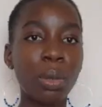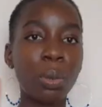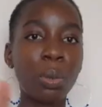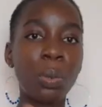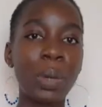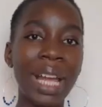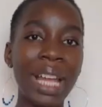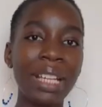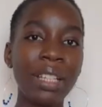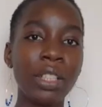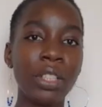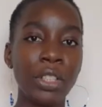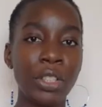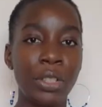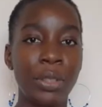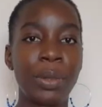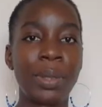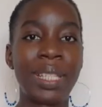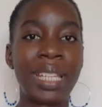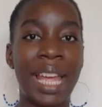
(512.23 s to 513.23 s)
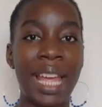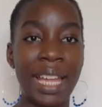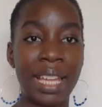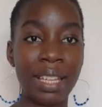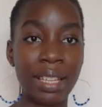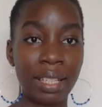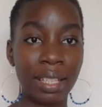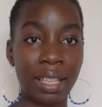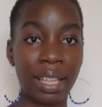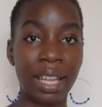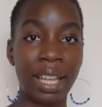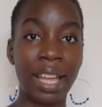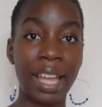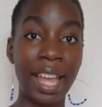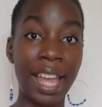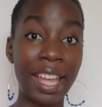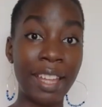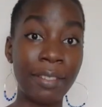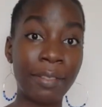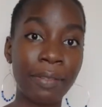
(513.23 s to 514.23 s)
When you take
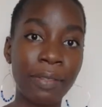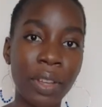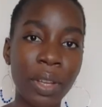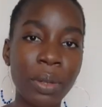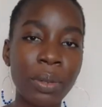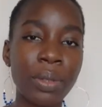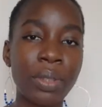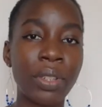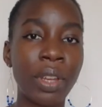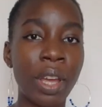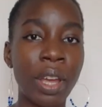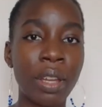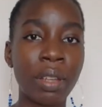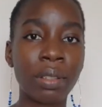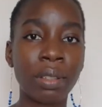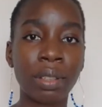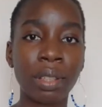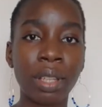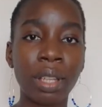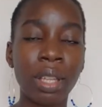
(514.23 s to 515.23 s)
a photo